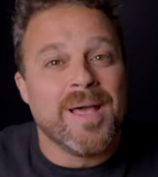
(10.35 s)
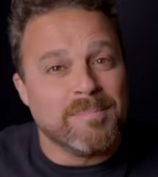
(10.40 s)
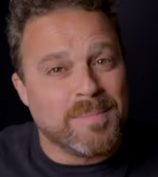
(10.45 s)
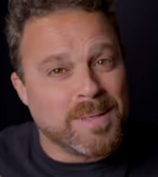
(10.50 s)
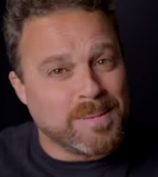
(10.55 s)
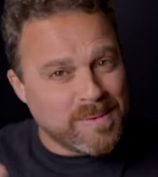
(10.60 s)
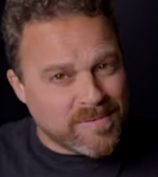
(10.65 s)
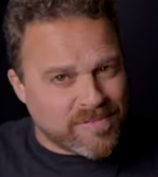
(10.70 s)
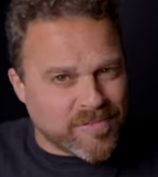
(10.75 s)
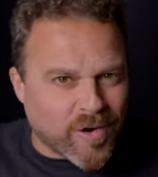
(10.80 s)

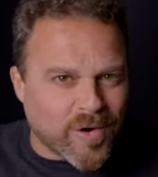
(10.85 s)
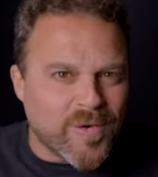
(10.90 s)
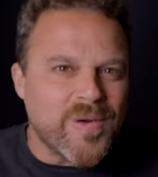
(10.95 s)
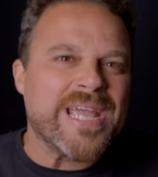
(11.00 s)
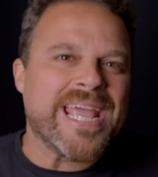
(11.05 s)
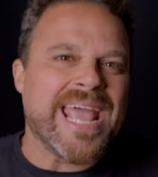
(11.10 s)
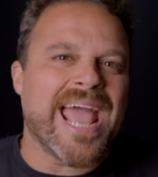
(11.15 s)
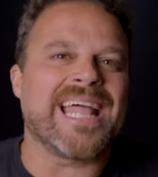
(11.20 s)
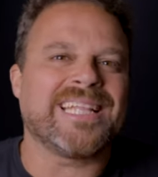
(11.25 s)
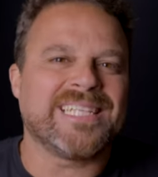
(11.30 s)
But before we
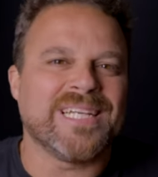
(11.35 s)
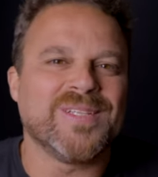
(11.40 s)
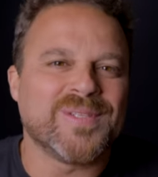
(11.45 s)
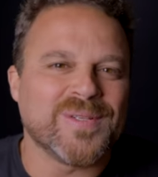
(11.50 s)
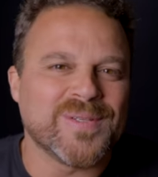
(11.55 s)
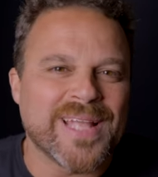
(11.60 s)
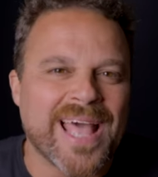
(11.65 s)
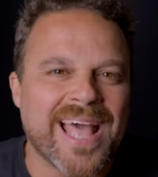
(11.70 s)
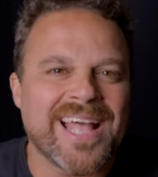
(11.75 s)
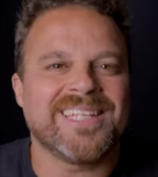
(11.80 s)
get
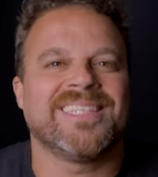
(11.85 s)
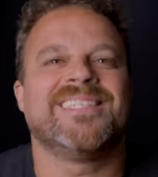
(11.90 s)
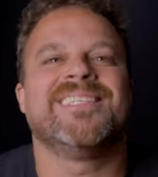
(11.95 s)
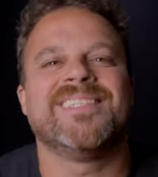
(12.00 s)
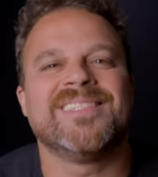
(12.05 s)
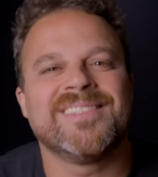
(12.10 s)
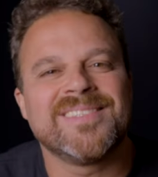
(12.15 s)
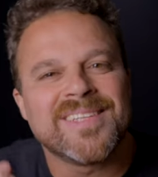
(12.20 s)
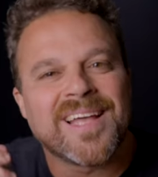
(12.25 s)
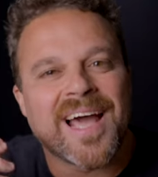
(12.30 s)
into that,
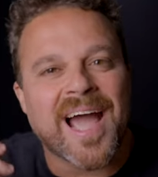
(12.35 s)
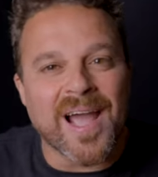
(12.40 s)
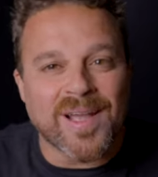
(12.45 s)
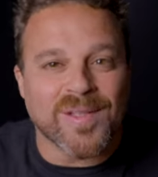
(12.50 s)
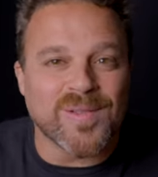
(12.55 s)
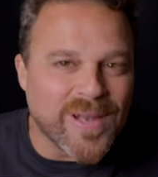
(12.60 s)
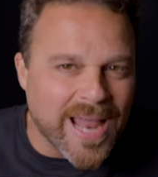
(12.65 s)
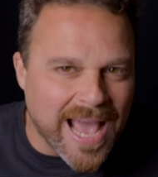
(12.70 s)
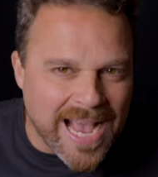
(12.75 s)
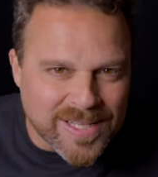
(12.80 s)

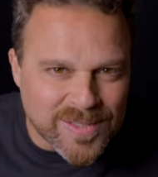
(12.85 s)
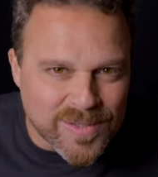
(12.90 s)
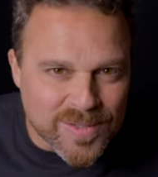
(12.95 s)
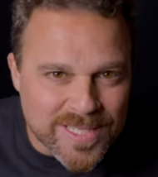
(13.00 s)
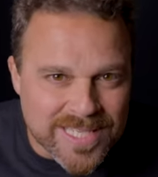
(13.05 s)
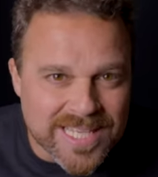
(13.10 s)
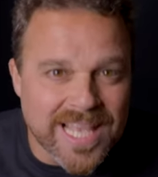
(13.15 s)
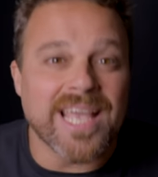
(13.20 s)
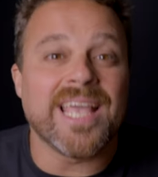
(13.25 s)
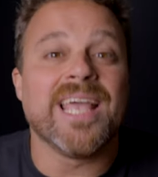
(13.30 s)
I'd like to
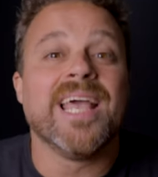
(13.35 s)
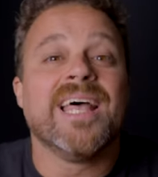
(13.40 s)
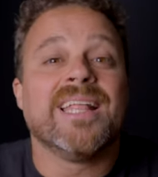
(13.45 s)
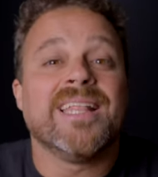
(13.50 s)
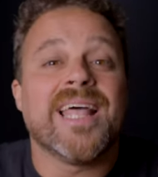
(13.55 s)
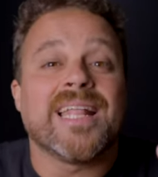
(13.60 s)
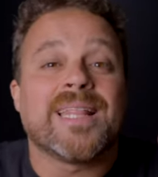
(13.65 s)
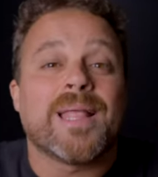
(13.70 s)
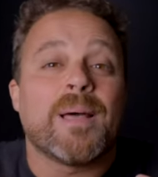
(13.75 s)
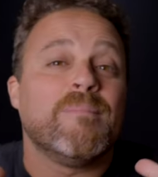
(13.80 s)
say
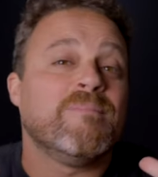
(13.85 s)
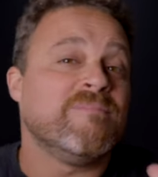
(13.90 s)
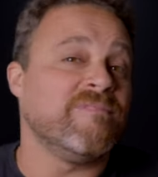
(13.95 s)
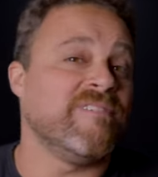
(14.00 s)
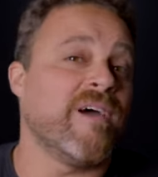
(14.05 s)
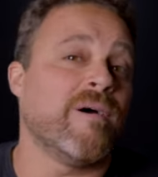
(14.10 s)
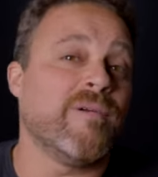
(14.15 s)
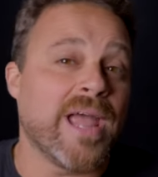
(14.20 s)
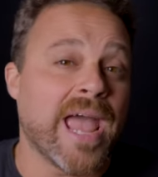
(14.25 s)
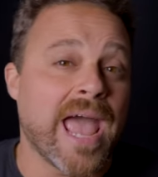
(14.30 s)
that I'm
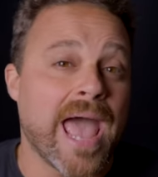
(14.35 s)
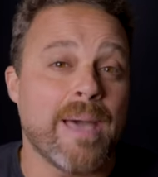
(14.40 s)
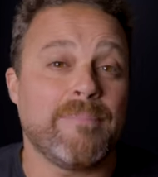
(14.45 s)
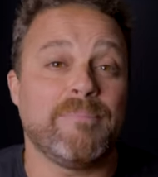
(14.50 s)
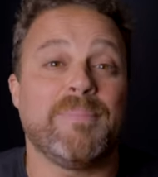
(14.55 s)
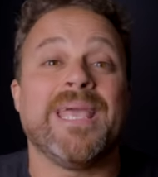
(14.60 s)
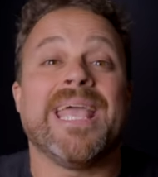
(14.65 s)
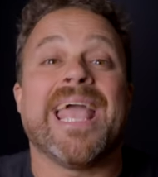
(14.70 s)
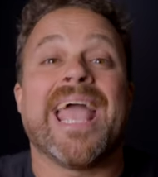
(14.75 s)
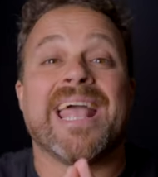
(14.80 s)
very
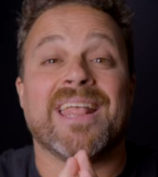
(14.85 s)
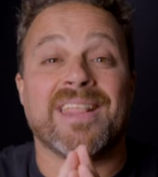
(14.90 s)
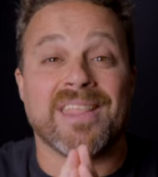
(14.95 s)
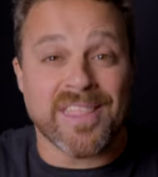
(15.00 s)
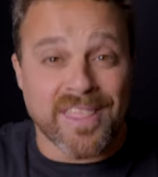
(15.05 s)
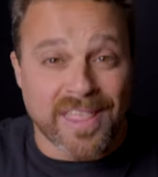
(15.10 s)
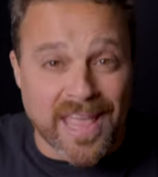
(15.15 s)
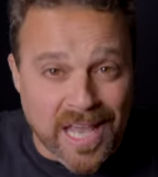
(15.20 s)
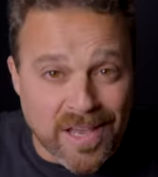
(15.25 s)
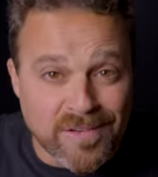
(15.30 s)
happy and
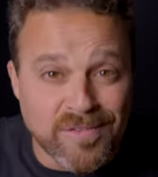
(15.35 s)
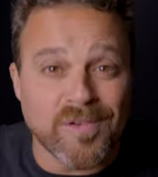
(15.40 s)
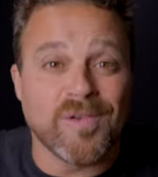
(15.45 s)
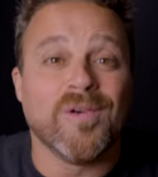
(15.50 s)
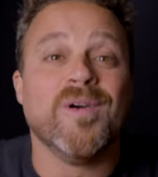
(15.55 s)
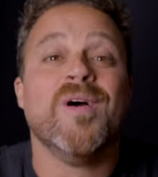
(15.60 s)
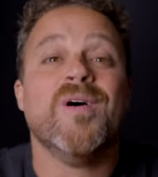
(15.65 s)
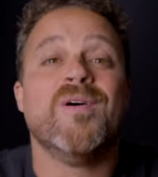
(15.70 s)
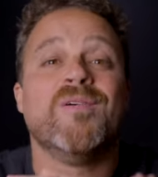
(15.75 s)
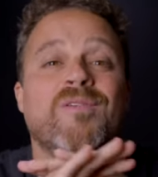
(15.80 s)
thankful
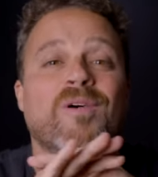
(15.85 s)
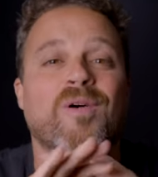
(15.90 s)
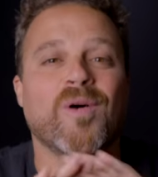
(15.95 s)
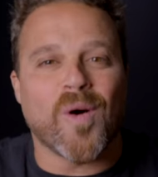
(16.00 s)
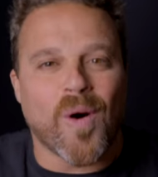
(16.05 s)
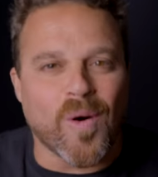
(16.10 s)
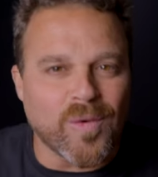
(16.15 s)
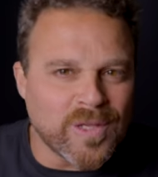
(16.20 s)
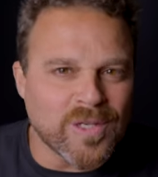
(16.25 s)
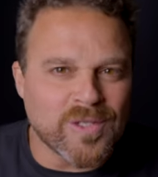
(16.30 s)
for
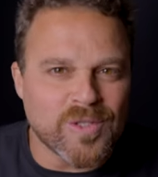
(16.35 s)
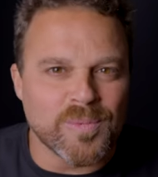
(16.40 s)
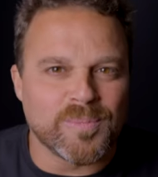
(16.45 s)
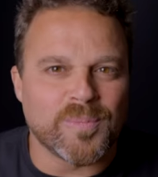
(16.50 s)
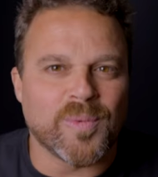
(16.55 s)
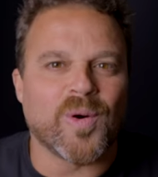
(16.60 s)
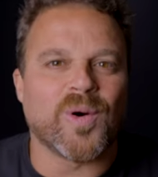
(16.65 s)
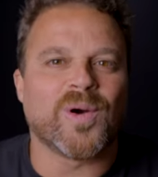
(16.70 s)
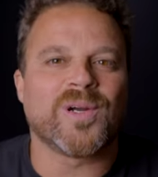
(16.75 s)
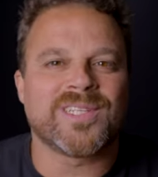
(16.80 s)
all the
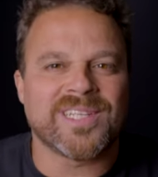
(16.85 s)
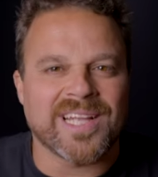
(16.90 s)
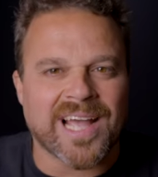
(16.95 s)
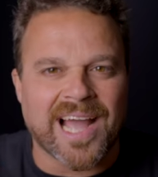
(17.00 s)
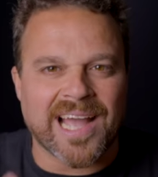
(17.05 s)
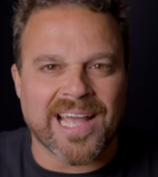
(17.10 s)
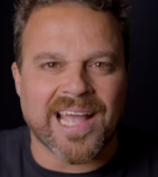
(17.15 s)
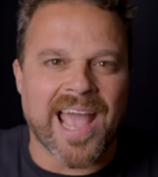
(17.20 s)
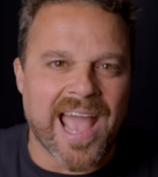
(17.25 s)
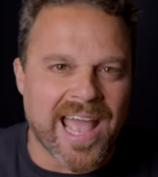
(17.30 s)
support
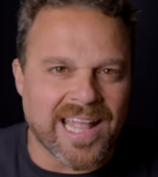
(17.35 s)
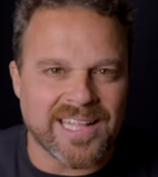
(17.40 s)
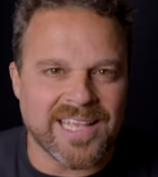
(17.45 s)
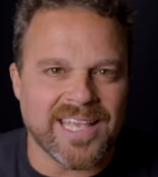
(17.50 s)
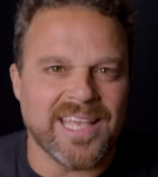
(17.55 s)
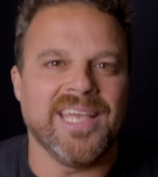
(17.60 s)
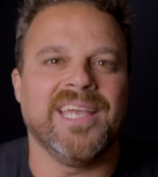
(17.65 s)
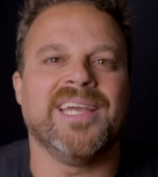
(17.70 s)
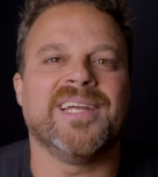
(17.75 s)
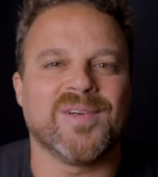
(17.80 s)
I had
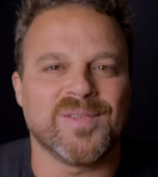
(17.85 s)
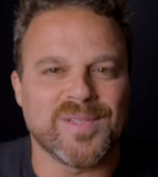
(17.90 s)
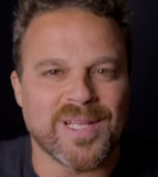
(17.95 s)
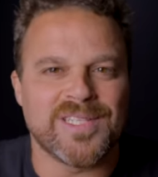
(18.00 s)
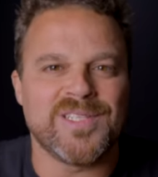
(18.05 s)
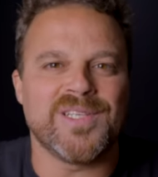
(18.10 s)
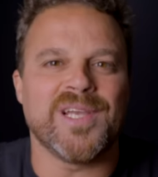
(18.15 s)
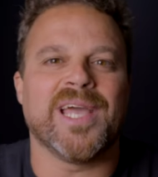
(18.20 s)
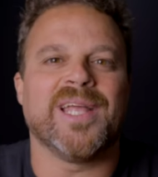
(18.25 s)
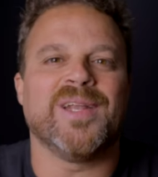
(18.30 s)
here on the
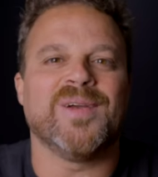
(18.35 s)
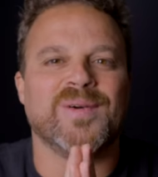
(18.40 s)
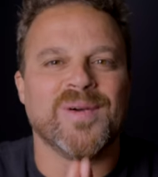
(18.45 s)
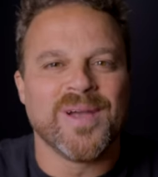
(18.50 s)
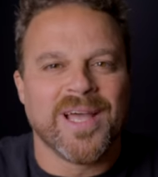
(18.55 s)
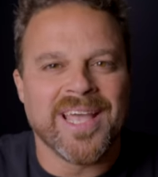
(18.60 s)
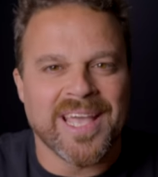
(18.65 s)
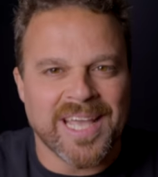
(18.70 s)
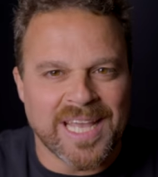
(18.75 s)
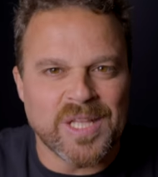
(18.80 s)
channel
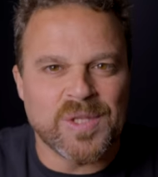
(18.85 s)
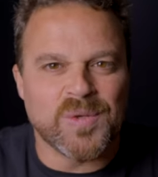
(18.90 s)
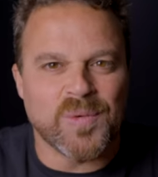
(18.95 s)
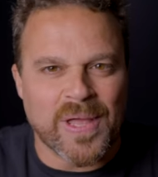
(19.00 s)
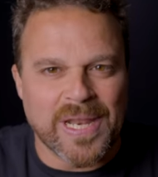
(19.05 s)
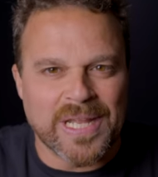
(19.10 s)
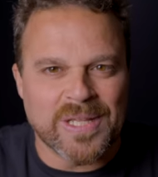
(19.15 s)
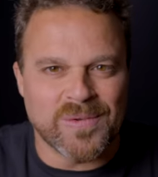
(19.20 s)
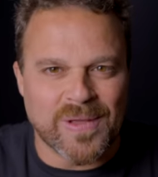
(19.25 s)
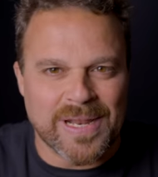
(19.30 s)
in
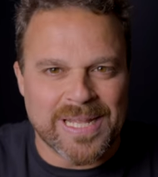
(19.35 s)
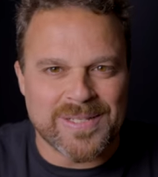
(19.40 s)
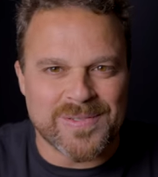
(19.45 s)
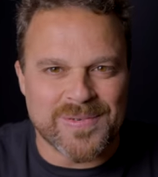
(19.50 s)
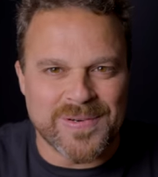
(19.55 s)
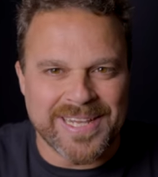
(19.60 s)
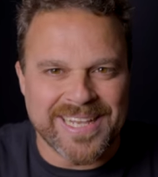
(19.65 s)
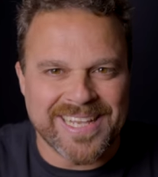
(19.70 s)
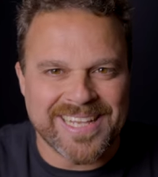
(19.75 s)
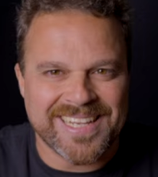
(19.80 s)

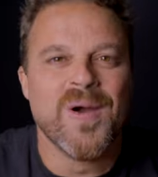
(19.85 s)
2023.